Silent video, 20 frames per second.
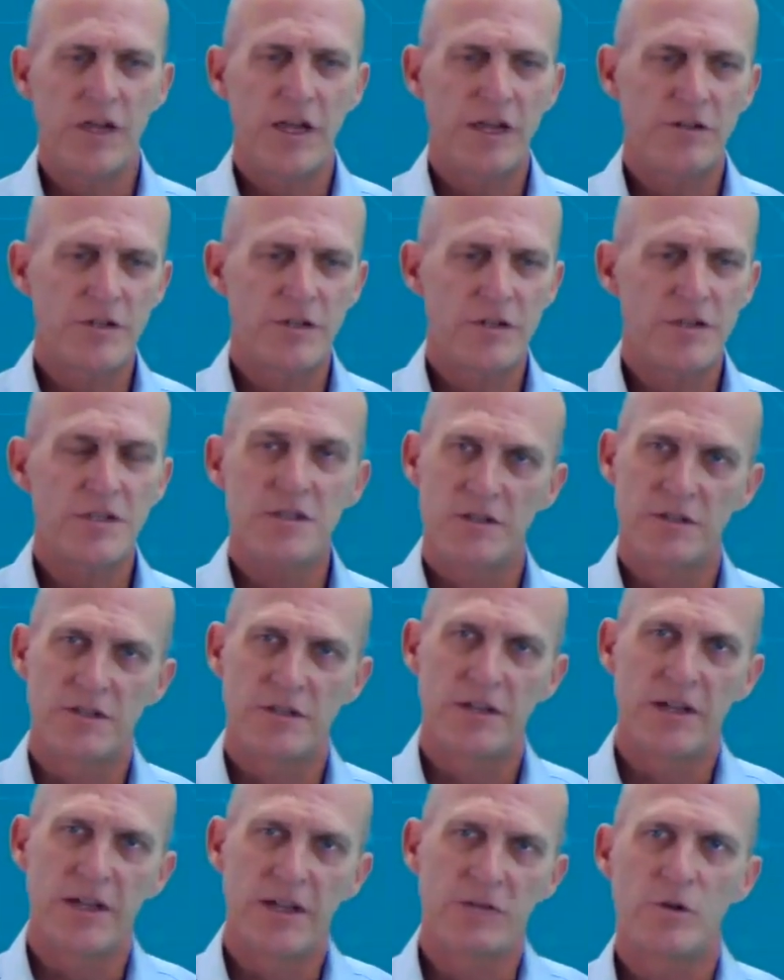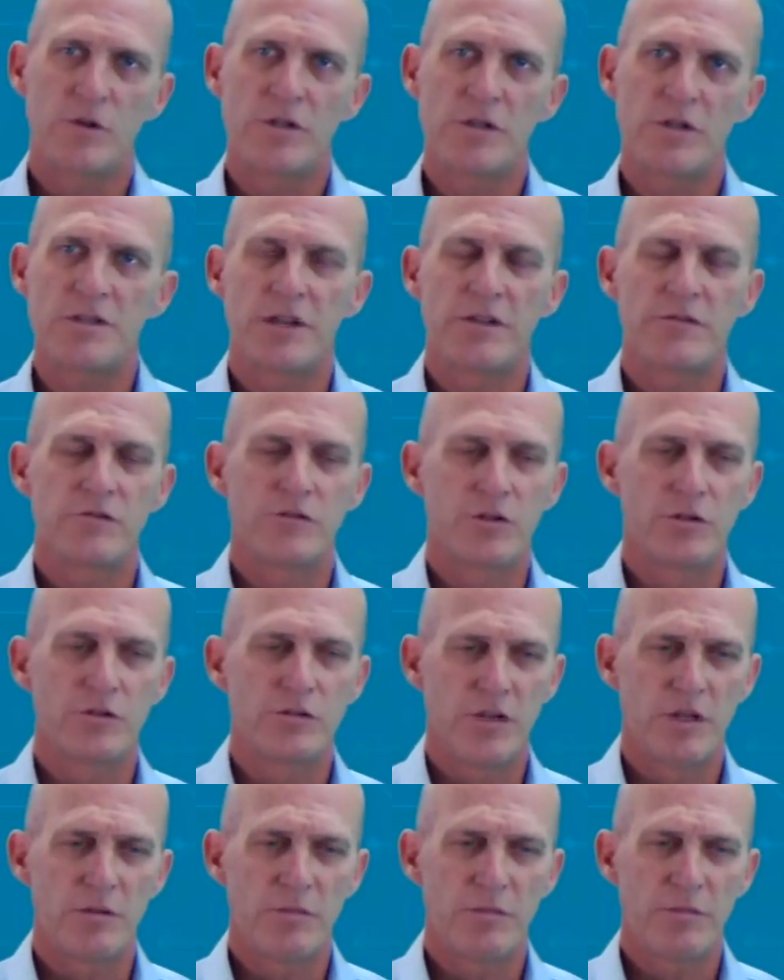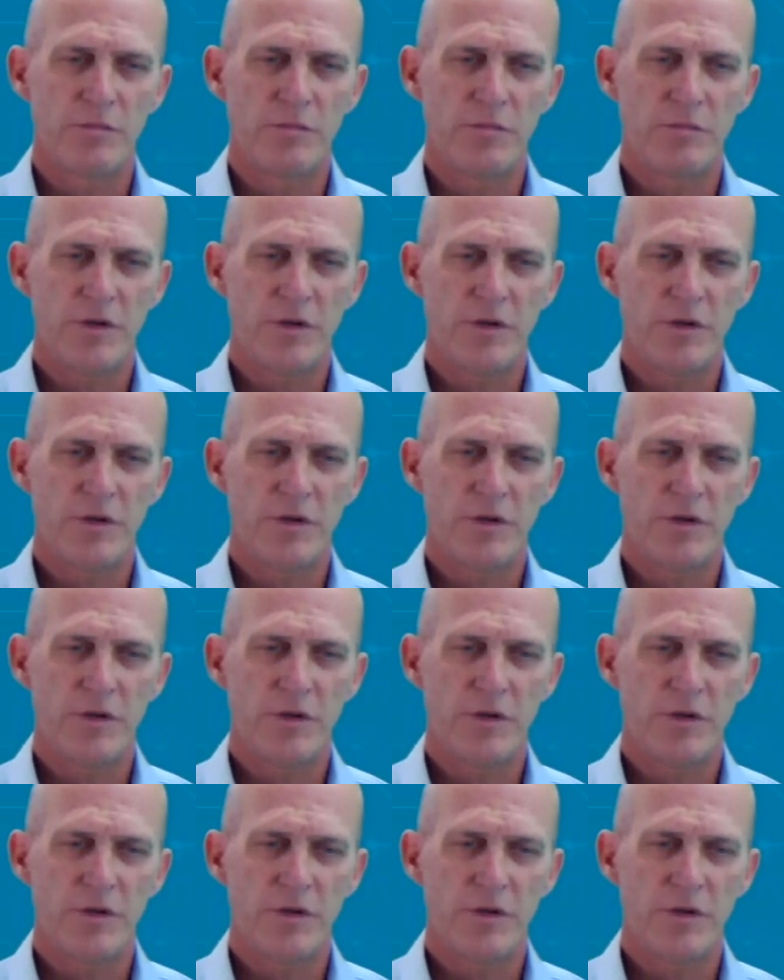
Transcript: addresses, like the ones I've showed you above.